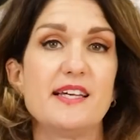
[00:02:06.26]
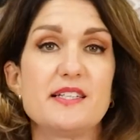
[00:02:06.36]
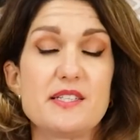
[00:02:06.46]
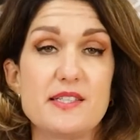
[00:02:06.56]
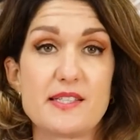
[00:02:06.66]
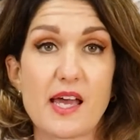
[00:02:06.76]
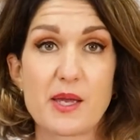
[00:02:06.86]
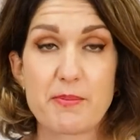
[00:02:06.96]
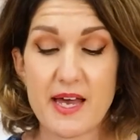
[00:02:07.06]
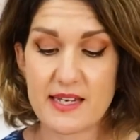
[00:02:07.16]
learn to
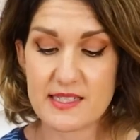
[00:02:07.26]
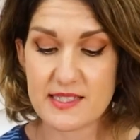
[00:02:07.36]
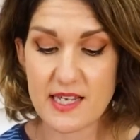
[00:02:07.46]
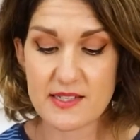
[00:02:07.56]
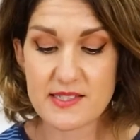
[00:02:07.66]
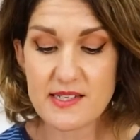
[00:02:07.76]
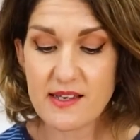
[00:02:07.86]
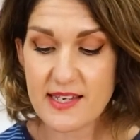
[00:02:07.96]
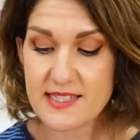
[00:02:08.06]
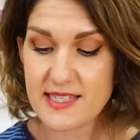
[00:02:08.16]
sew pattern. So it's
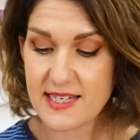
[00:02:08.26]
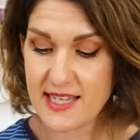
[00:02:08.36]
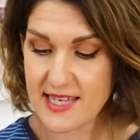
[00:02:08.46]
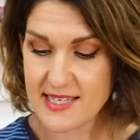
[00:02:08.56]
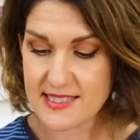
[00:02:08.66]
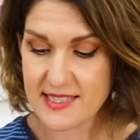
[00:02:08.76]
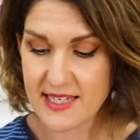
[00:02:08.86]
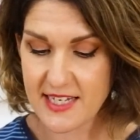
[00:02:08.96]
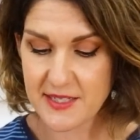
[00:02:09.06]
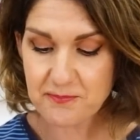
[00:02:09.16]
nice and
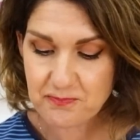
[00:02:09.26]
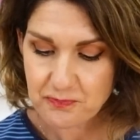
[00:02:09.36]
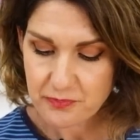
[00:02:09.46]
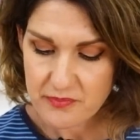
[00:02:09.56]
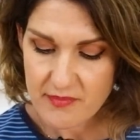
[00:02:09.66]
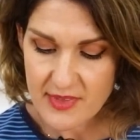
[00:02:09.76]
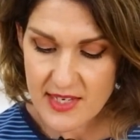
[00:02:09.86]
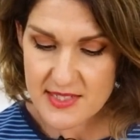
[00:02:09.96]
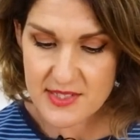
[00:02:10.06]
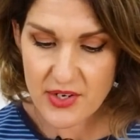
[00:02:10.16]
easy.
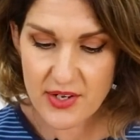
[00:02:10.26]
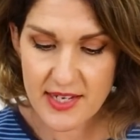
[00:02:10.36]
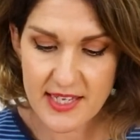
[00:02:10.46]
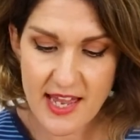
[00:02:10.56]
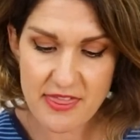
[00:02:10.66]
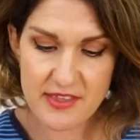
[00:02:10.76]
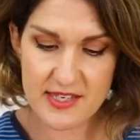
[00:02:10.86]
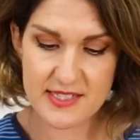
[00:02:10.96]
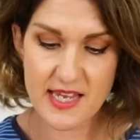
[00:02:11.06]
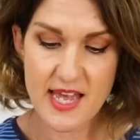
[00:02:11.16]
It's got a
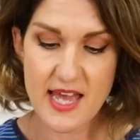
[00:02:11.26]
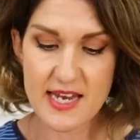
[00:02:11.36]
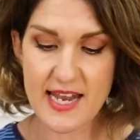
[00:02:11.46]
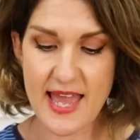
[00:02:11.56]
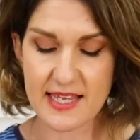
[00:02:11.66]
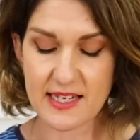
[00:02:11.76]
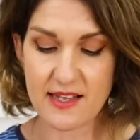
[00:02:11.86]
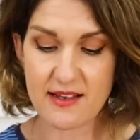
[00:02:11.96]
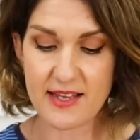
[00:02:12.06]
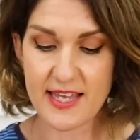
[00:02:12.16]
gathered
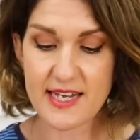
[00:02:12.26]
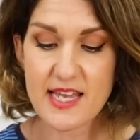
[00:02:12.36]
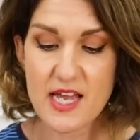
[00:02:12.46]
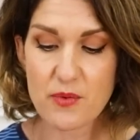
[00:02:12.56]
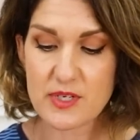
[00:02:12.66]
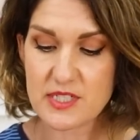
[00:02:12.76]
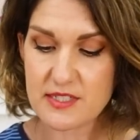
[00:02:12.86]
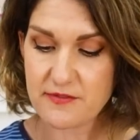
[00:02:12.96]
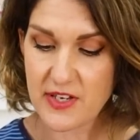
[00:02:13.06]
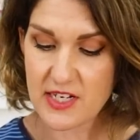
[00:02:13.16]
neckline, which
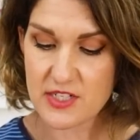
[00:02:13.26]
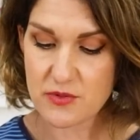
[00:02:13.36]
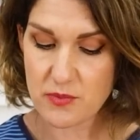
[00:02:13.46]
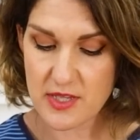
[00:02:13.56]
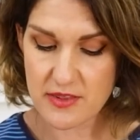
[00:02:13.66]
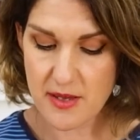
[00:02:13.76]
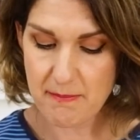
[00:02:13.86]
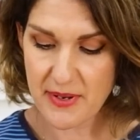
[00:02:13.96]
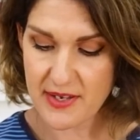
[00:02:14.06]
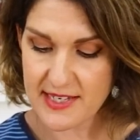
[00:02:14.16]
is finished with a
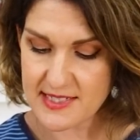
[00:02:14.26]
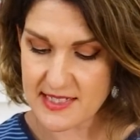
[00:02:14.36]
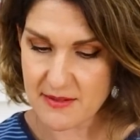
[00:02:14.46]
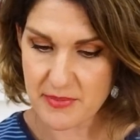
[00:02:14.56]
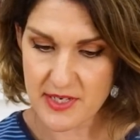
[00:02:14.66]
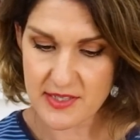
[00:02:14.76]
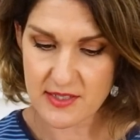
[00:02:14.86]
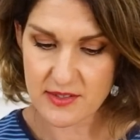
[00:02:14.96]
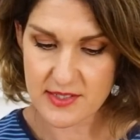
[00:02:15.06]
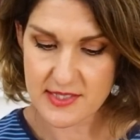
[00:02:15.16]
binding by the
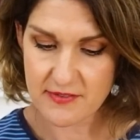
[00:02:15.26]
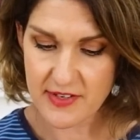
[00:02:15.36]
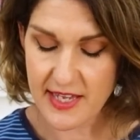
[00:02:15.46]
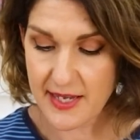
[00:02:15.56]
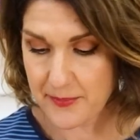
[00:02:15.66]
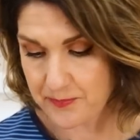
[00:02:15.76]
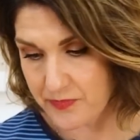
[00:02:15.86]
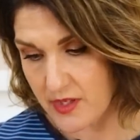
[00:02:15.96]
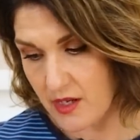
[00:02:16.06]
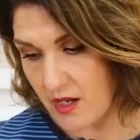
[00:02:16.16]
looks of it.
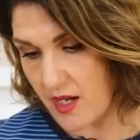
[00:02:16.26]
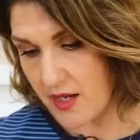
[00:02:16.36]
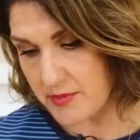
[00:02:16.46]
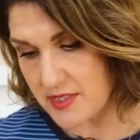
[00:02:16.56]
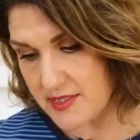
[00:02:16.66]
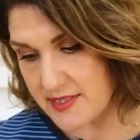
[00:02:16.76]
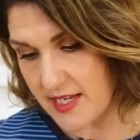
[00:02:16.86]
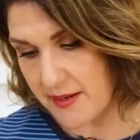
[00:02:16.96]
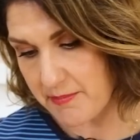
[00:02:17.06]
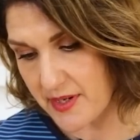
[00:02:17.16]
Um, it does
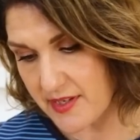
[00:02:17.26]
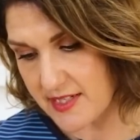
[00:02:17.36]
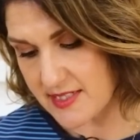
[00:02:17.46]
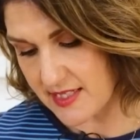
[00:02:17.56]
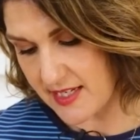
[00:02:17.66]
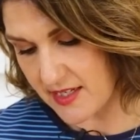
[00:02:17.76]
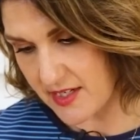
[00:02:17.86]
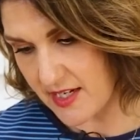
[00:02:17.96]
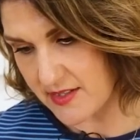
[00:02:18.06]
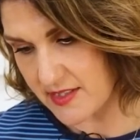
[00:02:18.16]
say binding. I
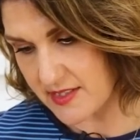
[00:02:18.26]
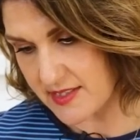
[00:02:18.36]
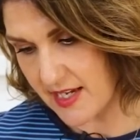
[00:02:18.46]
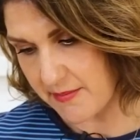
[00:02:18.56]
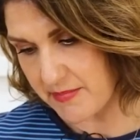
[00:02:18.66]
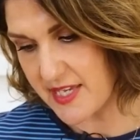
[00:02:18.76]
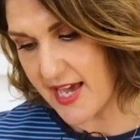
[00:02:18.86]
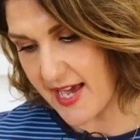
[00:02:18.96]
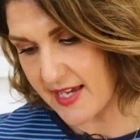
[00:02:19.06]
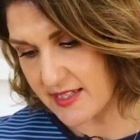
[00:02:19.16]
know it does say,
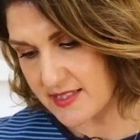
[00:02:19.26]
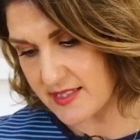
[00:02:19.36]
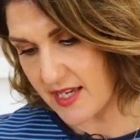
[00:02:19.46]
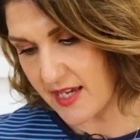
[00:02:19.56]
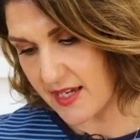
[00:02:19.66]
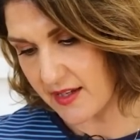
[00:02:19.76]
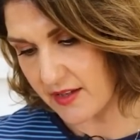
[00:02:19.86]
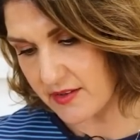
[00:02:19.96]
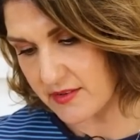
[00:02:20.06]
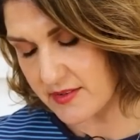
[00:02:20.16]
yeah, it's a
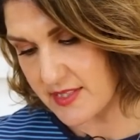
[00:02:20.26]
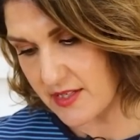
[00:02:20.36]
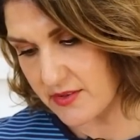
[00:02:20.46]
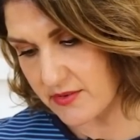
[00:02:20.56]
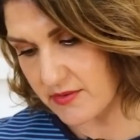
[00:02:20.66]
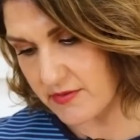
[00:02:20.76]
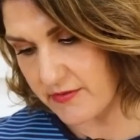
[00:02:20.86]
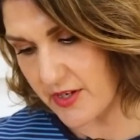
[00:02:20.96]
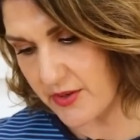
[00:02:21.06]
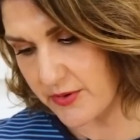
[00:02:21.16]
single
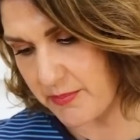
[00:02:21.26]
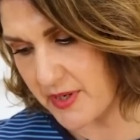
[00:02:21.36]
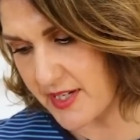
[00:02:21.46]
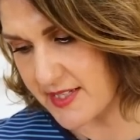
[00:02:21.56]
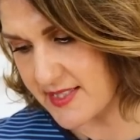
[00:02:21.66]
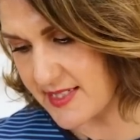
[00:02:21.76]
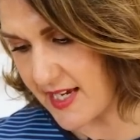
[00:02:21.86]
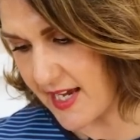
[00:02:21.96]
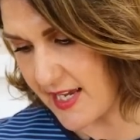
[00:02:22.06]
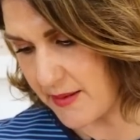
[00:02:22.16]
fold bias
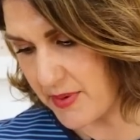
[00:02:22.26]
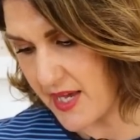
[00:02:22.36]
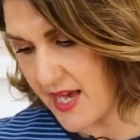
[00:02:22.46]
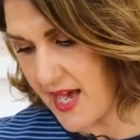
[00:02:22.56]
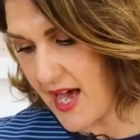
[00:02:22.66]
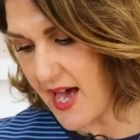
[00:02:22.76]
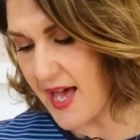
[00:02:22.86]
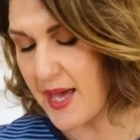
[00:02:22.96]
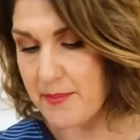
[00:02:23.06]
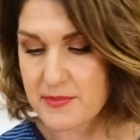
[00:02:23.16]
tape.
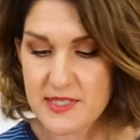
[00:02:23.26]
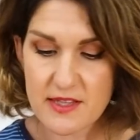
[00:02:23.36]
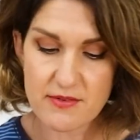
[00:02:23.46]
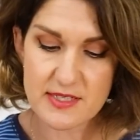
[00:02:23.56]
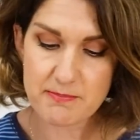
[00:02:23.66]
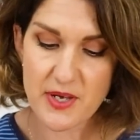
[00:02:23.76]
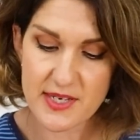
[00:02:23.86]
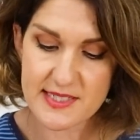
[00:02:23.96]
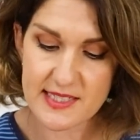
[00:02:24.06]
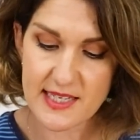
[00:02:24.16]
Um, so there is
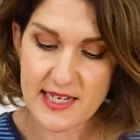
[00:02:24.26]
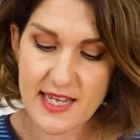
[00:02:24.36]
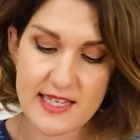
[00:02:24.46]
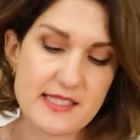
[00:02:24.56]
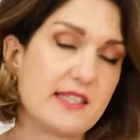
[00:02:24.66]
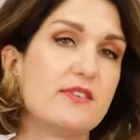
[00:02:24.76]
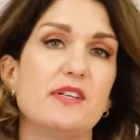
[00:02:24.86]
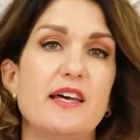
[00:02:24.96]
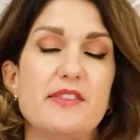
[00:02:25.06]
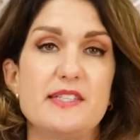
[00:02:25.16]
binding in here. So you'll
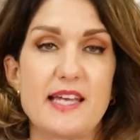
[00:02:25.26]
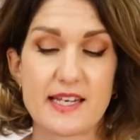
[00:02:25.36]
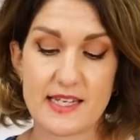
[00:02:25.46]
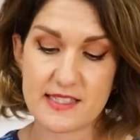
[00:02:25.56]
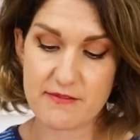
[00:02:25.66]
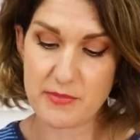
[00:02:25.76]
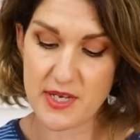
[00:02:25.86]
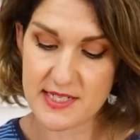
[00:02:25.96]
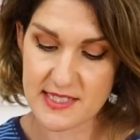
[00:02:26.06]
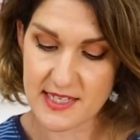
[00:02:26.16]
learn the techniques of
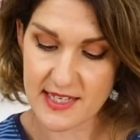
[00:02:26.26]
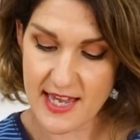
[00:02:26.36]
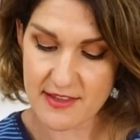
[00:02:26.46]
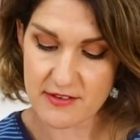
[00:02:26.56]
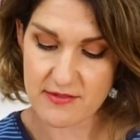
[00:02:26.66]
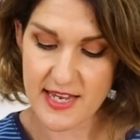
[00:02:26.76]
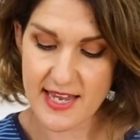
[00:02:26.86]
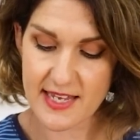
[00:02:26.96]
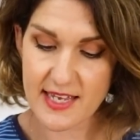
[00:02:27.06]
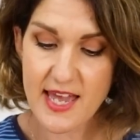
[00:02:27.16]
binding and
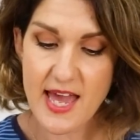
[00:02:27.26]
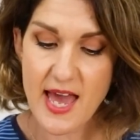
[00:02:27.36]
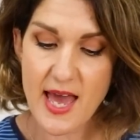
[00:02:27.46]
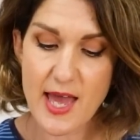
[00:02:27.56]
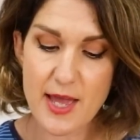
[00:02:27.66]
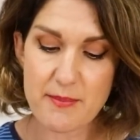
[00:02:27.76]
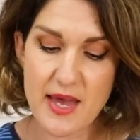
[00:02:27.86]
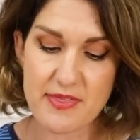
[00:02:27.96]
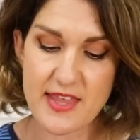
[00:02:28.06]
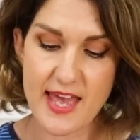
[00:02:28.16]
gathering. Um,
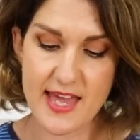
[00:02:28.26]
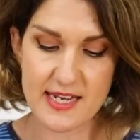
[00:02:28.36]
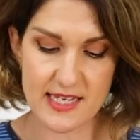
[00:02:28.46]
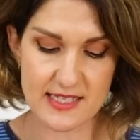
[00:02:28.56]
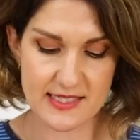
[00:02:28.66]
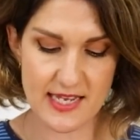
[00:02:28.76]
and then it's